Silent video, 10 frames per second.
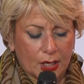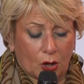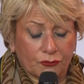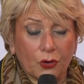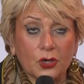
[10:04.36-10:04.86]

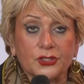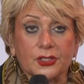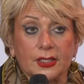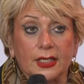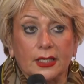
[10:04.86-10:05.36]
Of course,
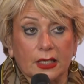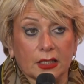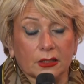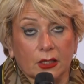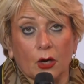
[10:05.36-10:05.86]

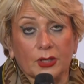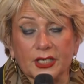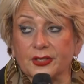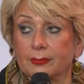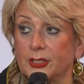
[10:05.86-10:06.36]
the goal is
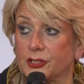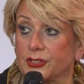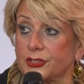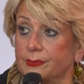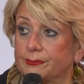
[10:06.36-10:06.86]

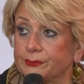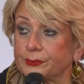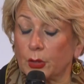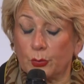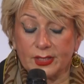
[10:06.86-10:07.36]
ambitious.
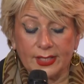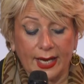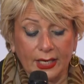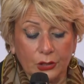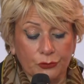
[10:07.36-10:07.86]
We're
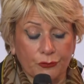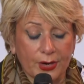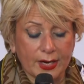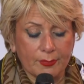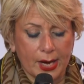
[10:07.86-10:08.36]
saying
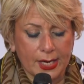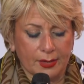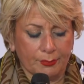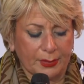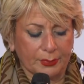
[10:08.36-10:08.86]
3 million
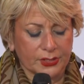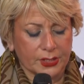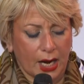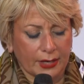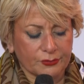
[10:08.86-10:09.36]
people's
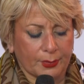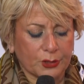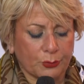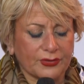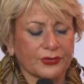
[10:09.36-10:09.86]
lives by
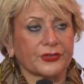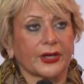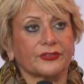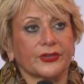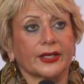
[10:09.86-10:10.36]

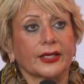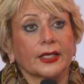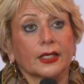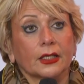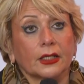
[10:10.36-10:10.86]
2030
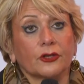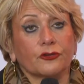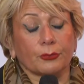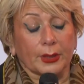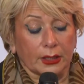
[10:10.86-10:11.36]
needs
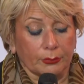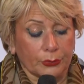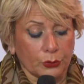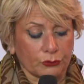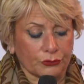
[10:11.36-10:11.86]
to be
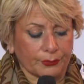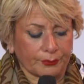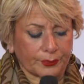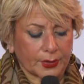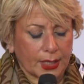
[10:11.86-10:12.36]
improved.
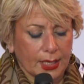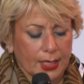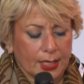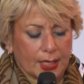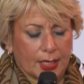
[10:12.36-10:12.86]

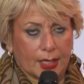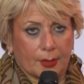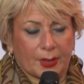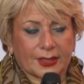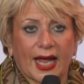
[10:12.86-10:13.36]

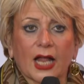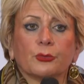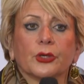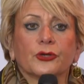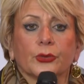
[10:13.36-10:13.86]
But can
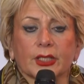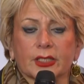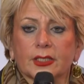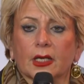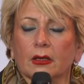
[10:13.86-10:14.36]
we do
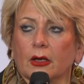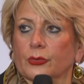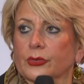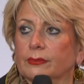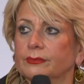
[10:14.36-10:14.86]
it alone?
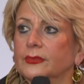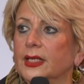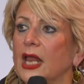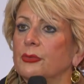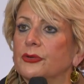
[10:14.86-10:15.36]

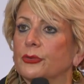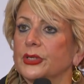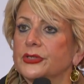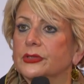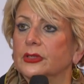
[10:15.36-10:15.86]
Can we do
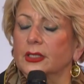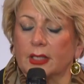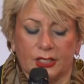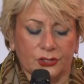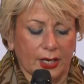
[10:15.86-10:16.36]
it in
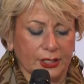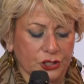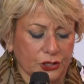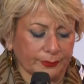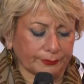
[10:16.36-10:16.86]
isolation?